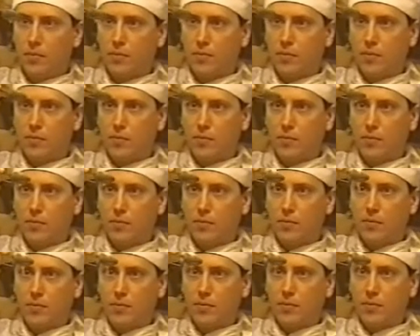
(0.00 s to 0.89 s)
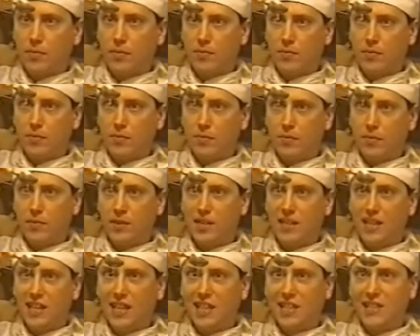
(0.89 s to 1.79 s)
And that's all little
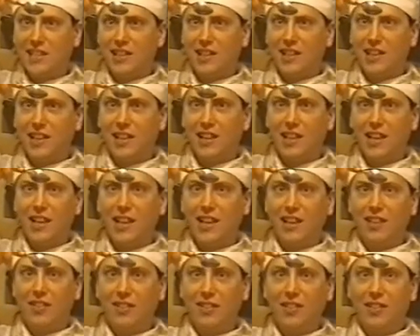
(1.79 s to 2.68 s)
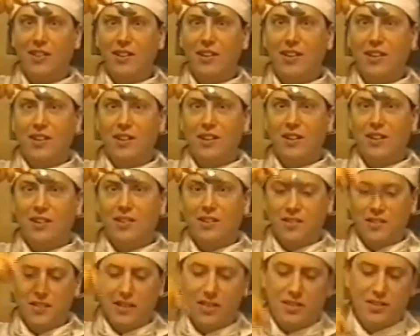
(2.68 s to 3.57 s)
under
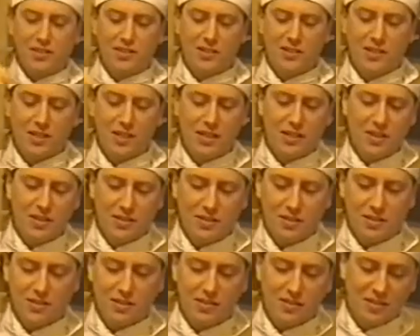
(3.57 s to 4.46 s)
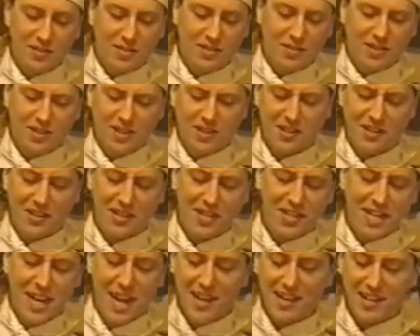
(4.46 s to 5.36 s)
your Tate & Lyle golden
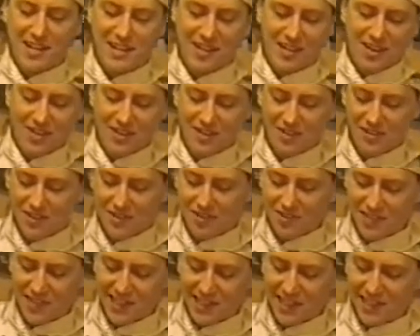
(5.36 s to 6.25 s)
syrup thickness, but